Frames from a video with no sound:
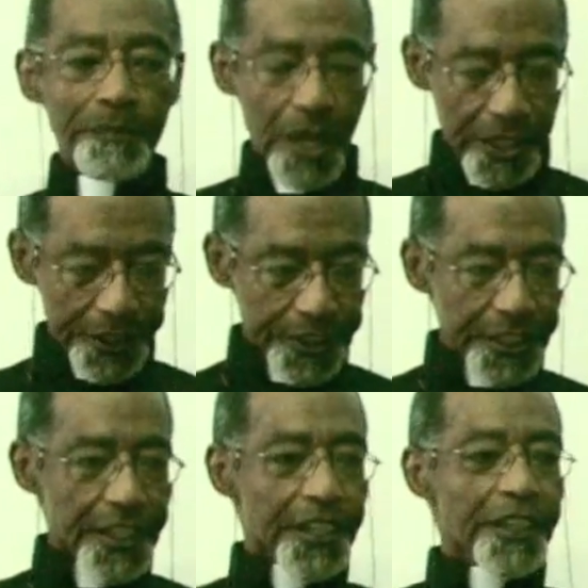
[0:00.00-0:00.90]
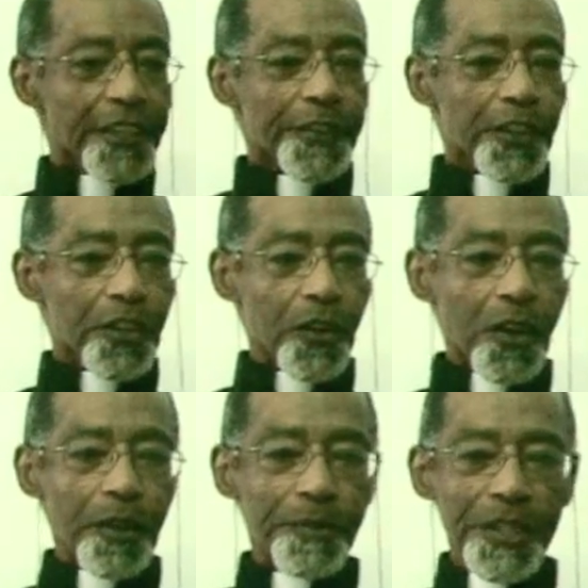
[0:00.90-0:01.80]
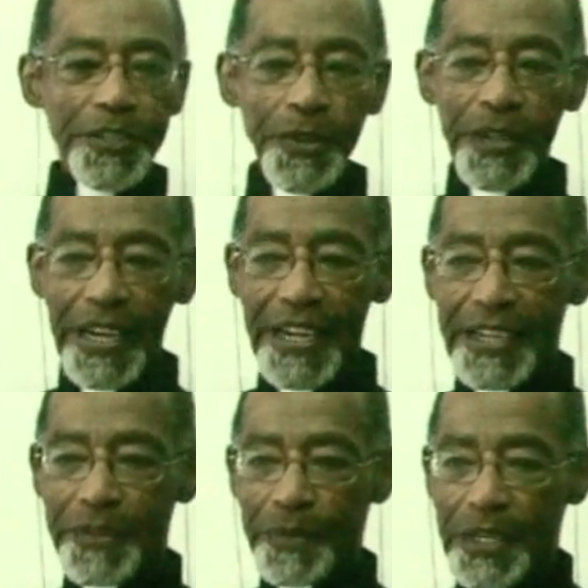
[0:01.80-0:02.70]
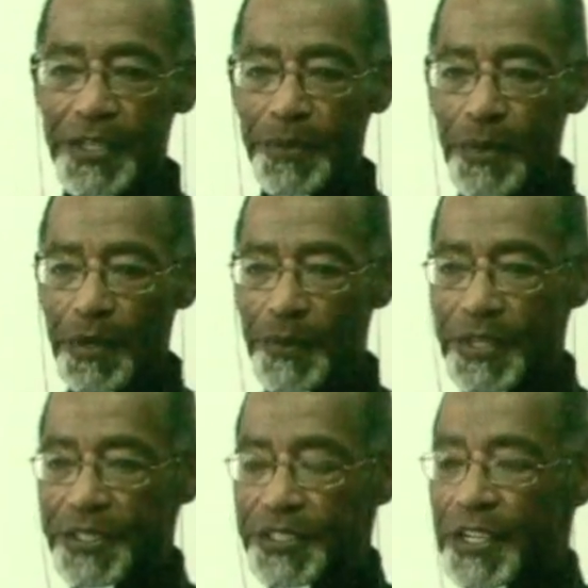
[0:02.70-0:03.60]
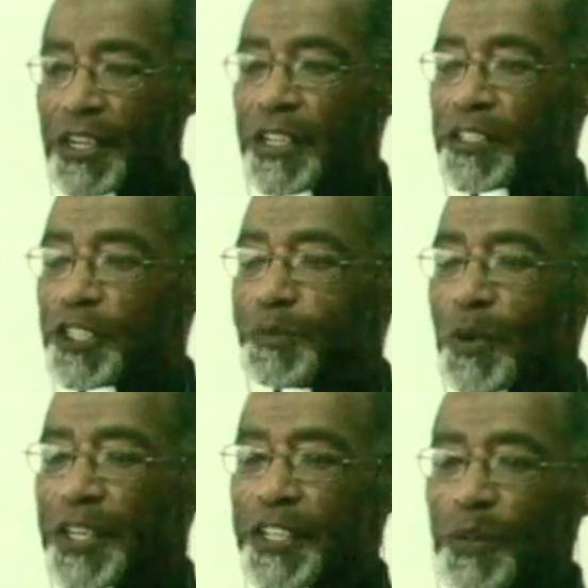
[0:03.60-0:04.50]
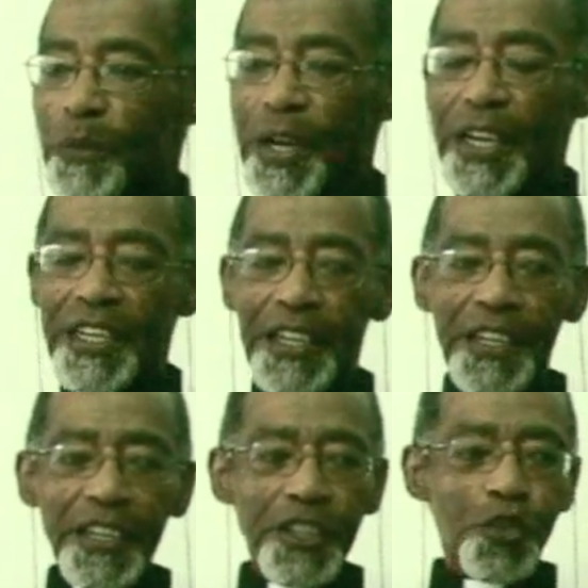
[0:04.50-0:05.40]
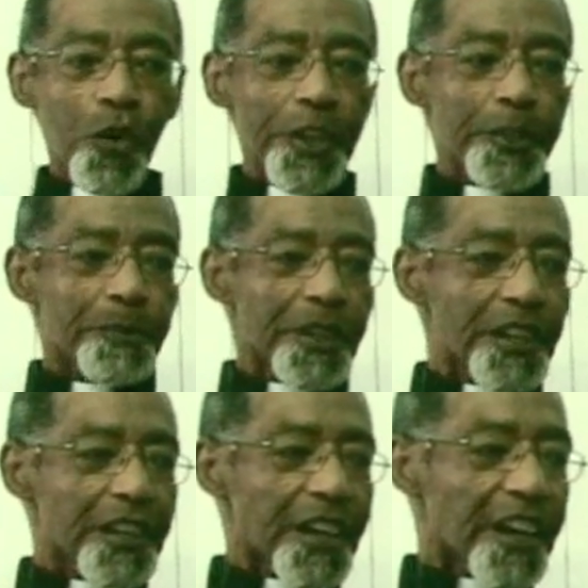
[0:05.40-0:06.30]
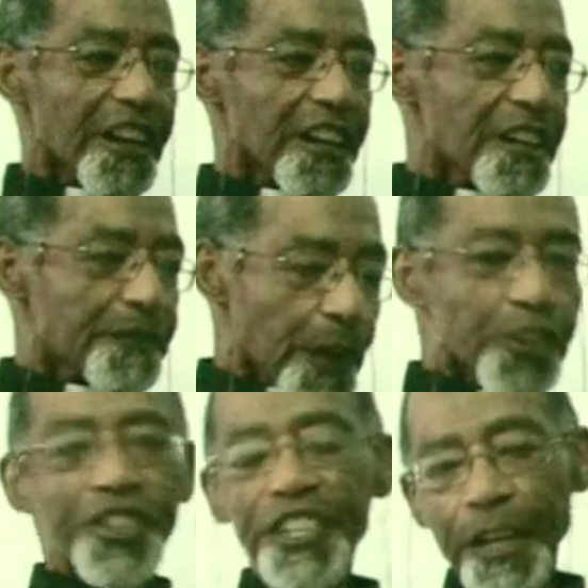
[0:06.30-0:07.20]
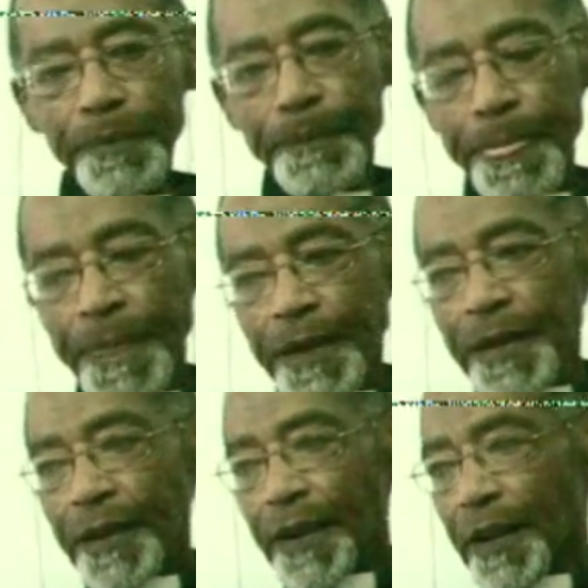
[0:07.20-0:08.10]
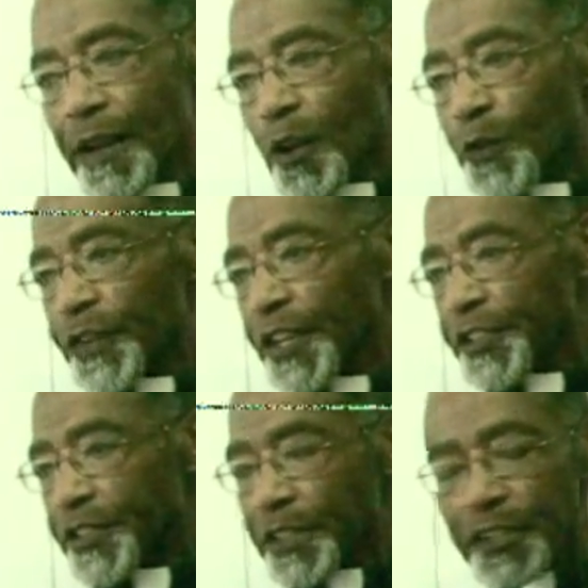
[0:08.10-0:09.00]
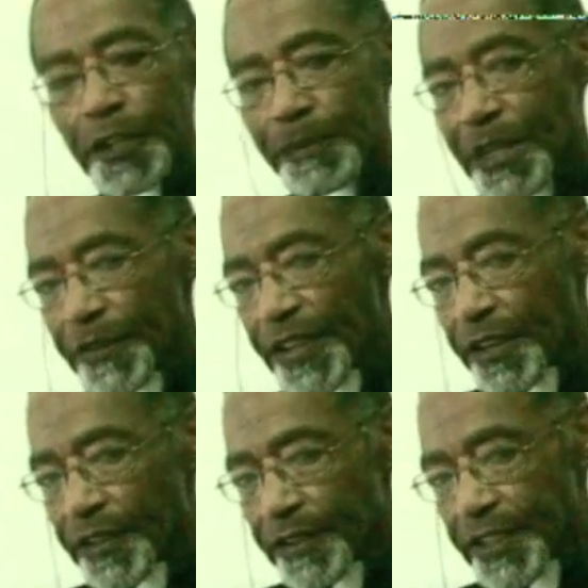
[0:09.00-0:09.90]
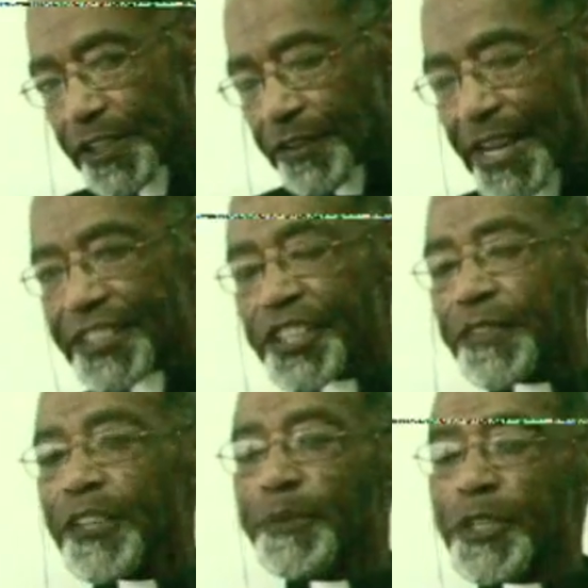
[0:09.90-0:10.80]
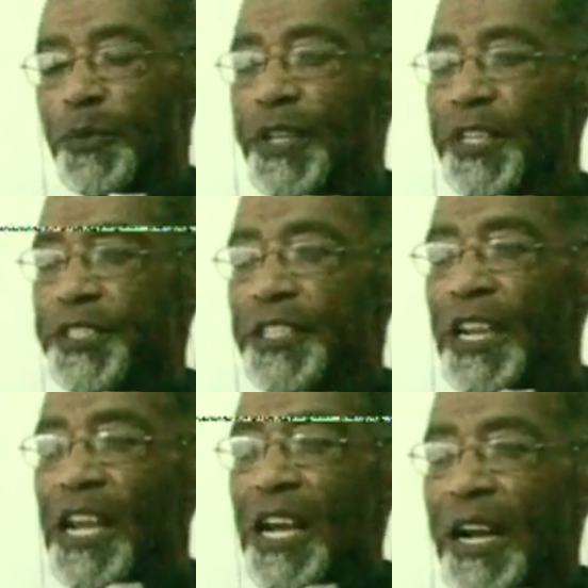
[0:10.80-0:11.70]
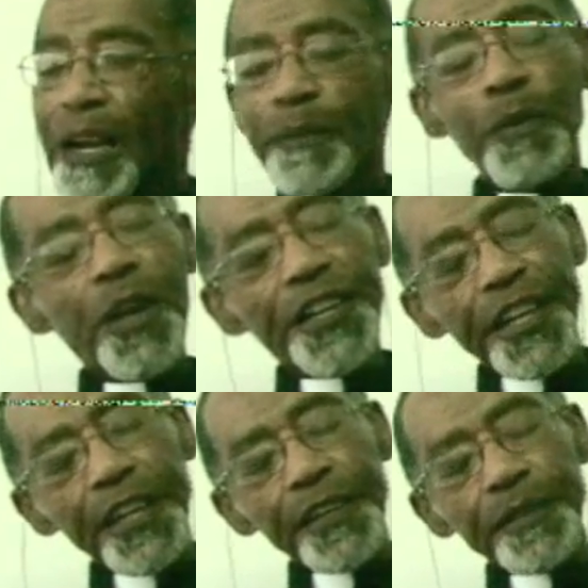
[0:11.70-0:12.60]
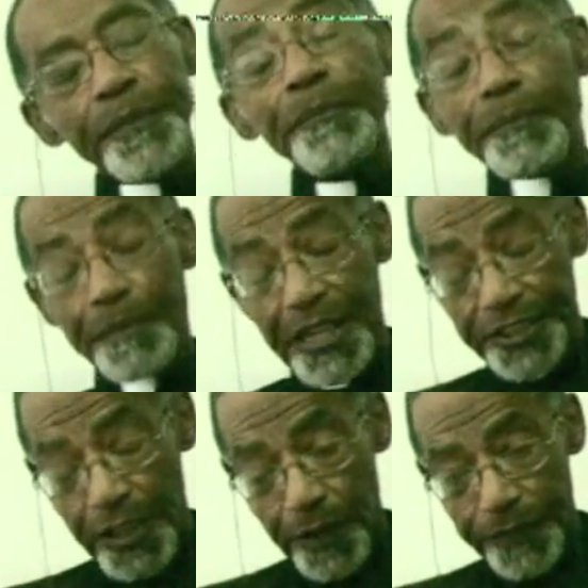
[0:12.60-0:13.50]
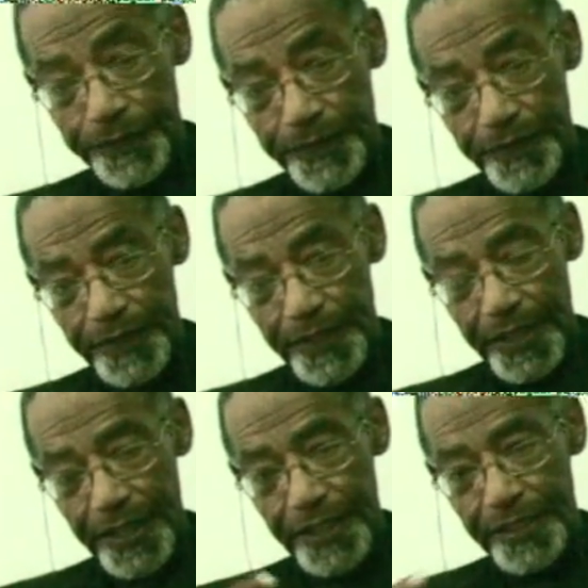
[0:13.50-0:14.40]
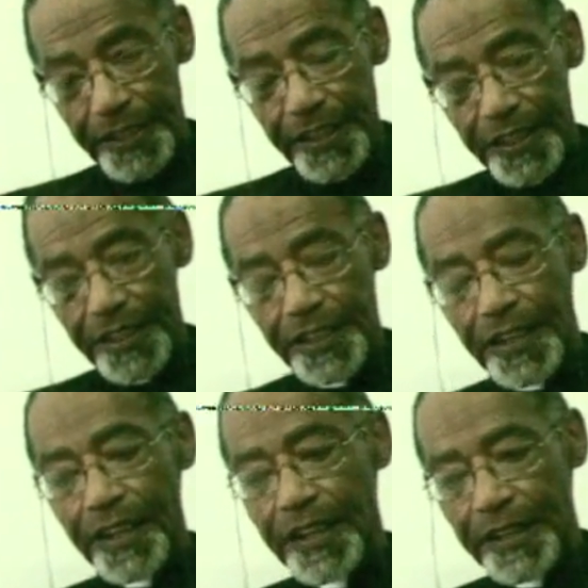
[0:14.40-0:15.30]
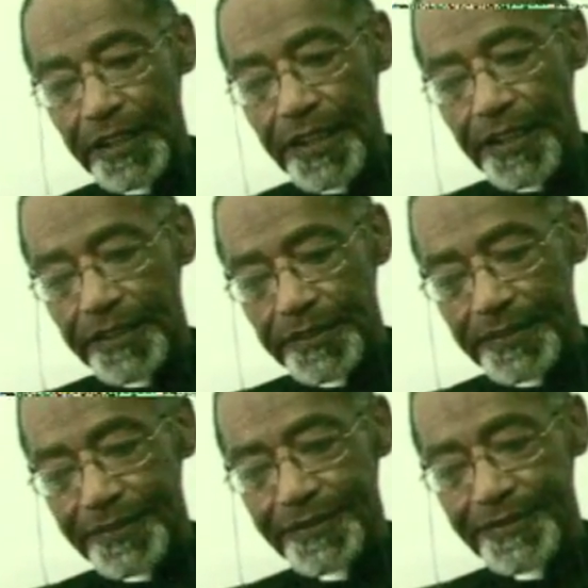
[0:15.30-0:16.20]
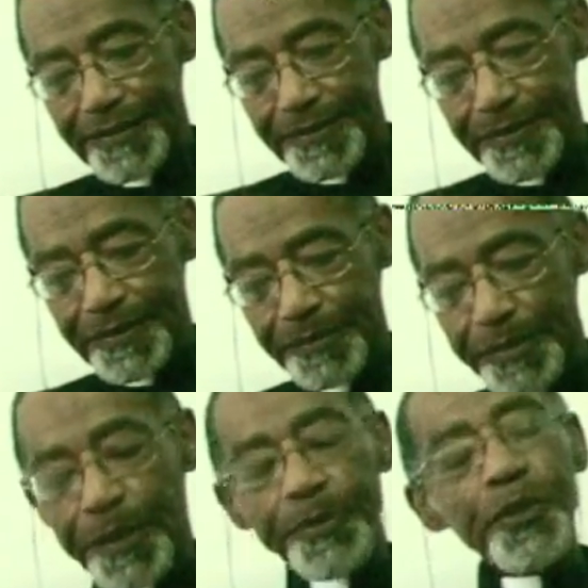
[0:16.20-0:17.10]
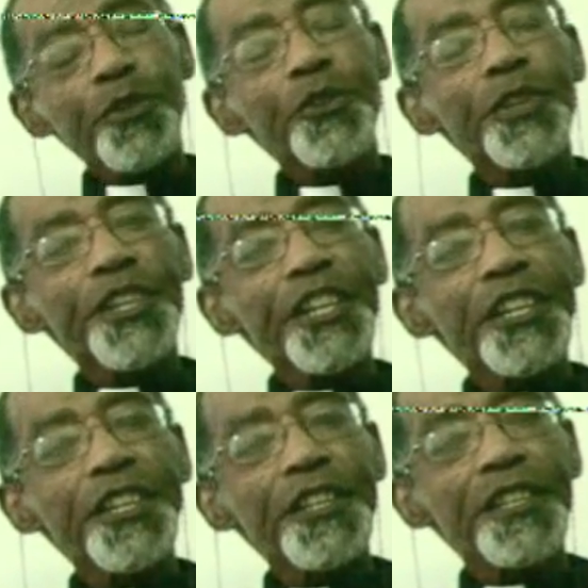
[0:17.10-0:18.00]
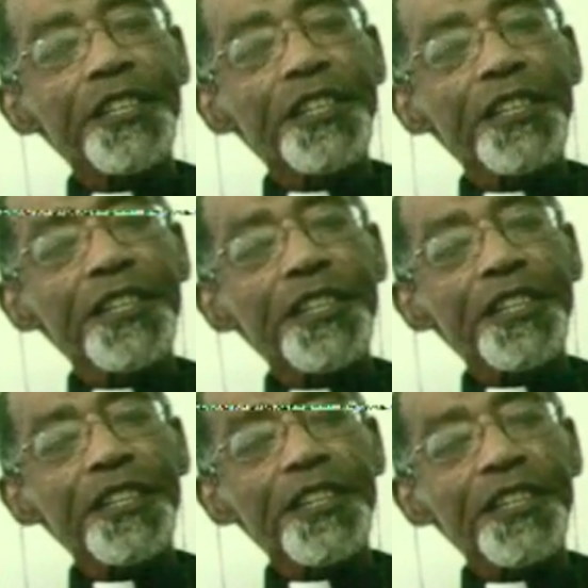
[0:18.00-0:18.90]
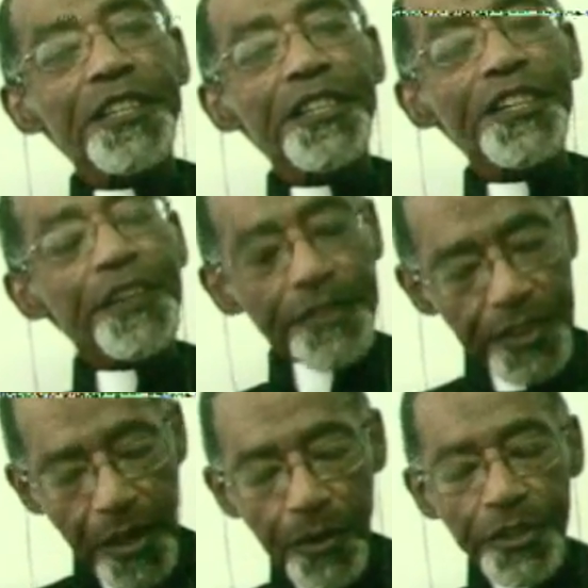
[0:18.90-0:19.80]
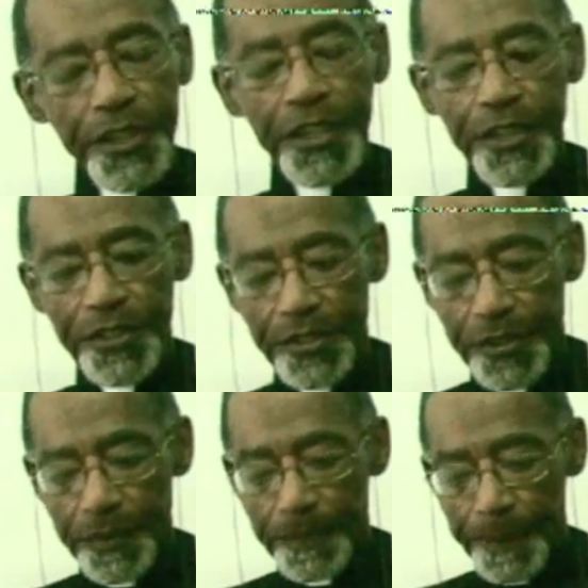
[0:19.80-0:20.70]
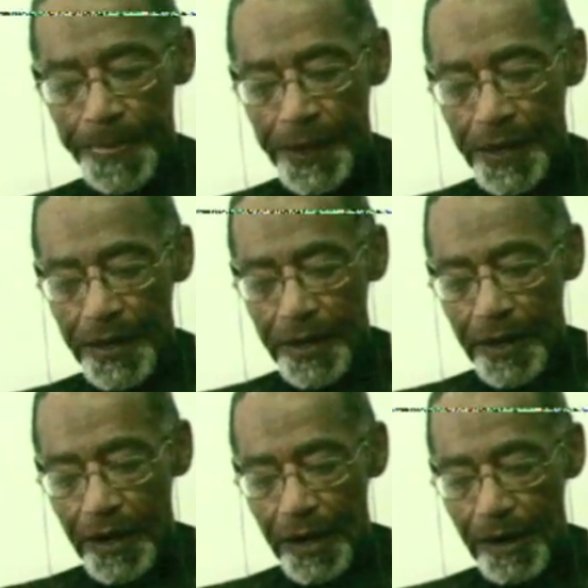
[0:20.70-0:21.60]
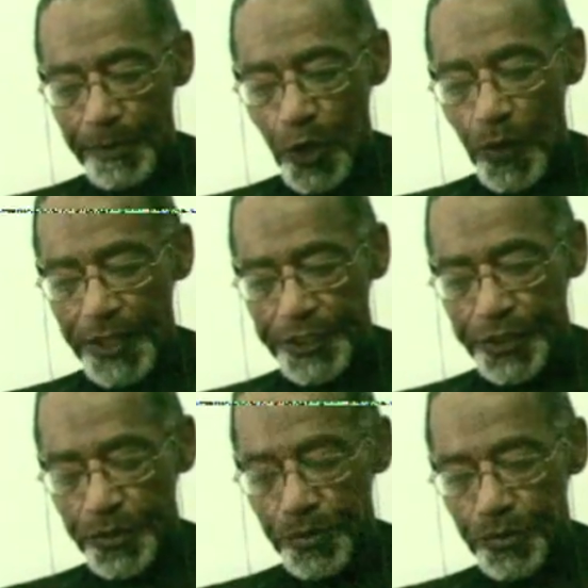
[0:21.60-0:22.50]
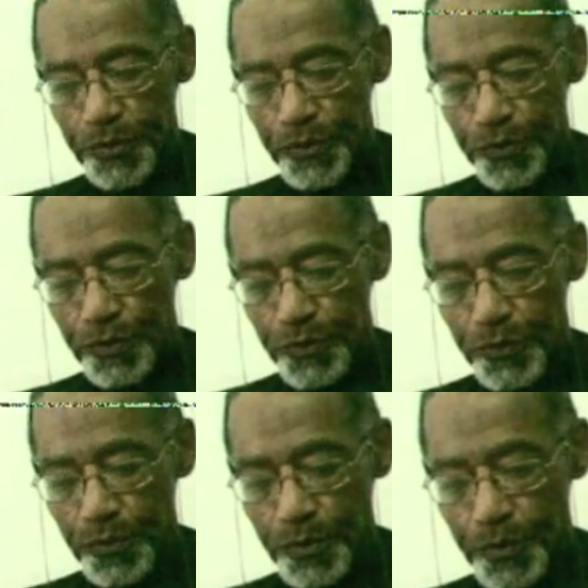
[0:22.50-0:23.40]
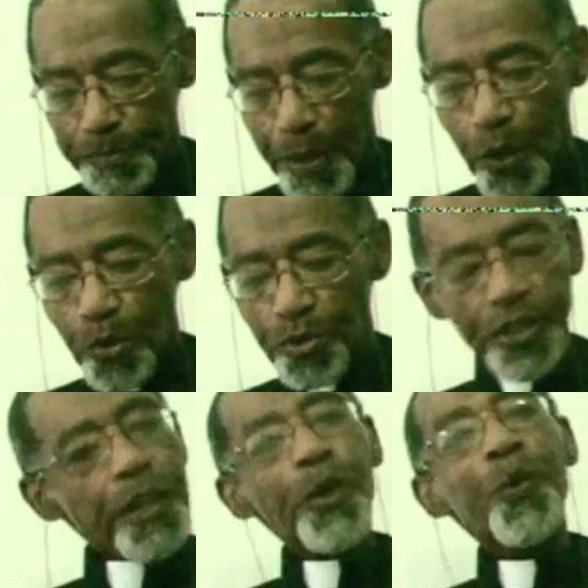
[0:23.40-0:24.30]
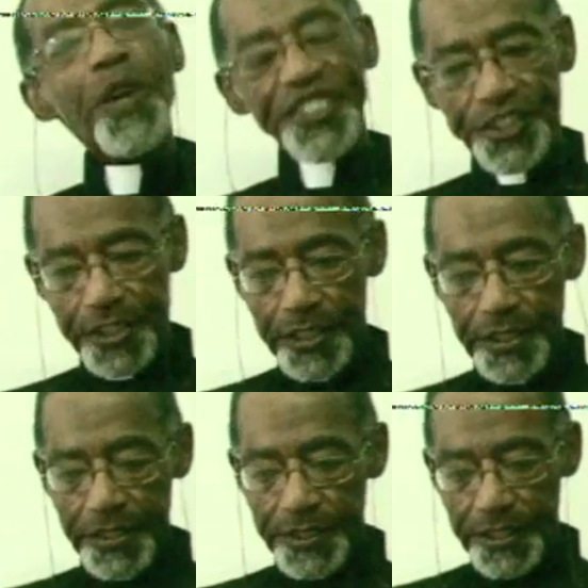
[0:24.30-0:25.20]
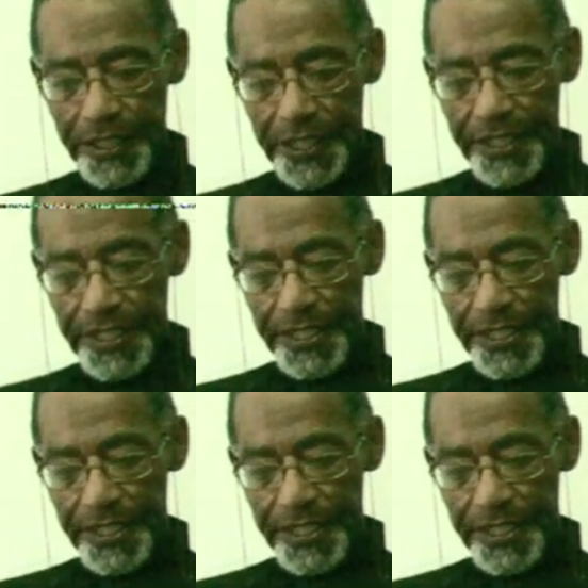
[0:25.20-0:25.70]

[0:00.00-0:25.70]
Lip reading: months, if the good Lord will be so kind and willing to work with us. This morning, in a way, is going to be a first step, hopefully into a little bit of interactivity between us. I'm working myself and the people who do indeed give a thought to the Institute. I'm going to pose a question today,